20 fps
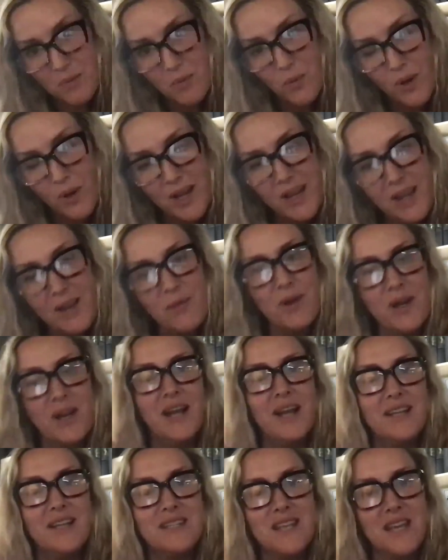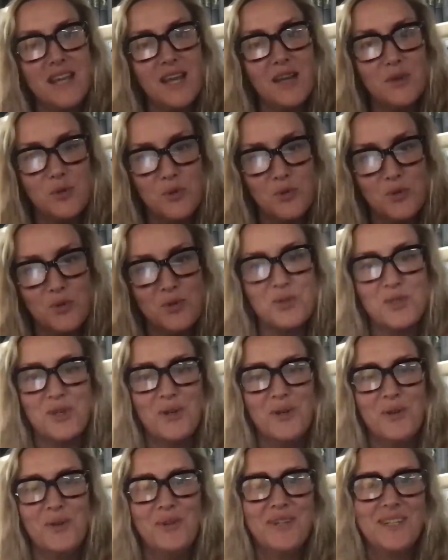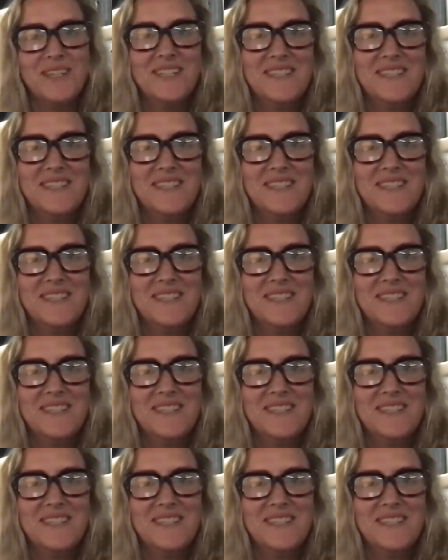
away when I say I told you so.